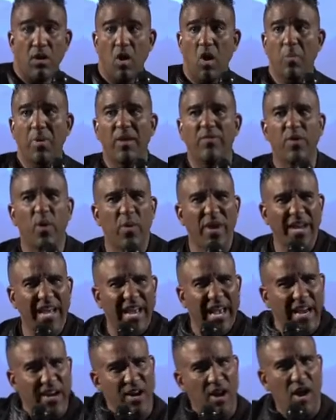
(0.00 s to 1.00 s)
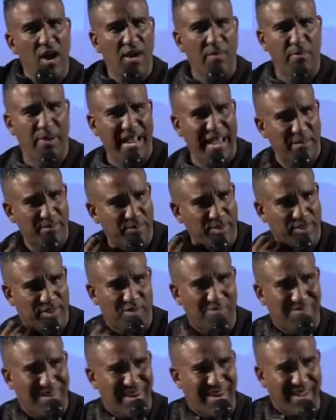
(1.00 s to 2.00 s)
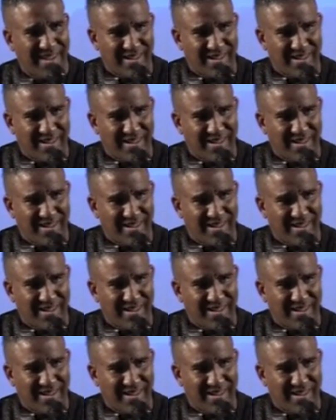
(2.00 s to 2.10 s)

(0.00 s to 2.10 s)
How many of you, when you get caught, blame somebody